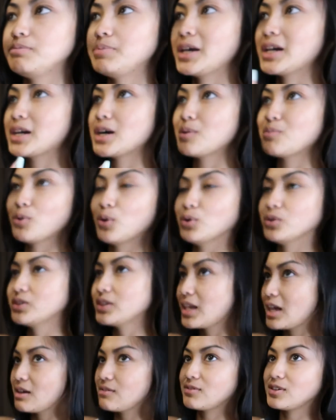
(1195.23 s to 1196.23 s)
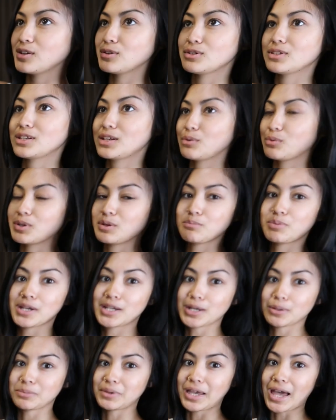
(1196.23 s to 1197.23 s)
pick up Old Navy or that I wouldn't
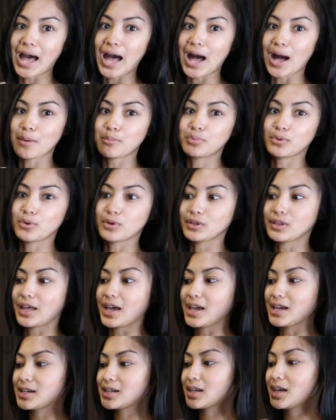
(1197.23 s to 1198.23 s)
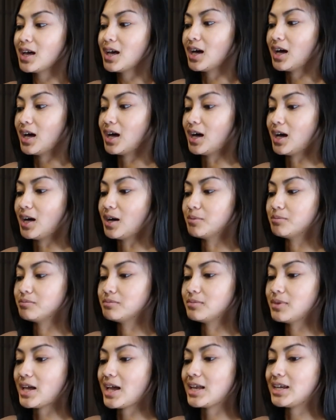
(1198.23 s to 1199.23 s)
pick up Gap or like
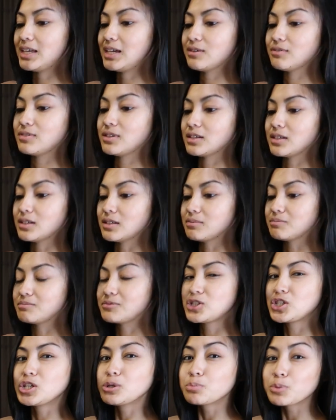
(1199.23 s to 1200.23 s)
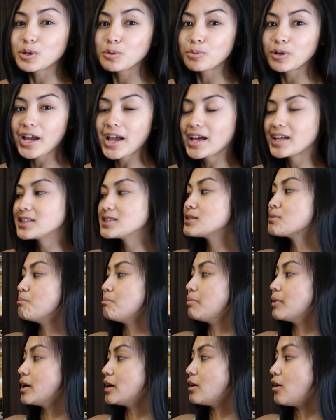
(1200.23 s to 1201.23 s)
um, any of the cheaper brands
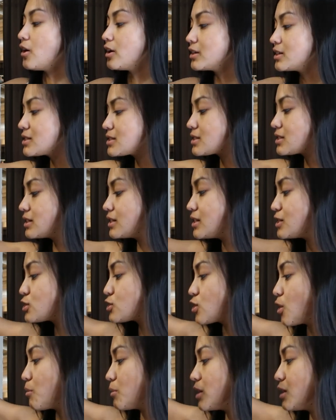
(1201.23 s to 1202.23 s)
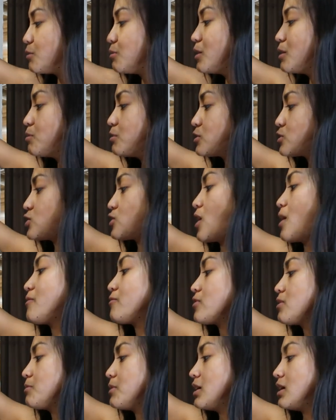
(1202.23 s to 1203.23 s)
but honestly so many people
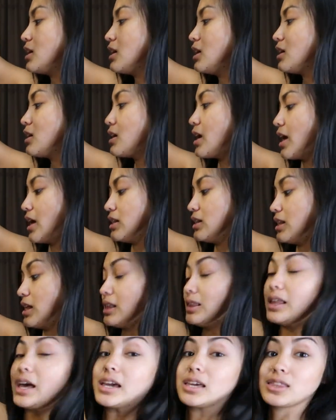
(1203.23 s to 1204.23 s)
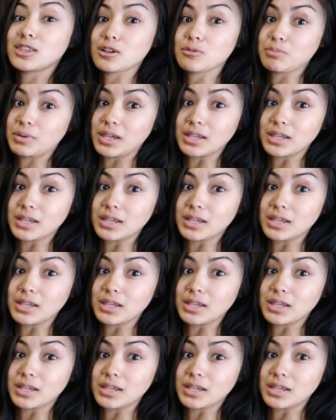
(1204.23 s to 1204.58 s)
shop from it here and they like their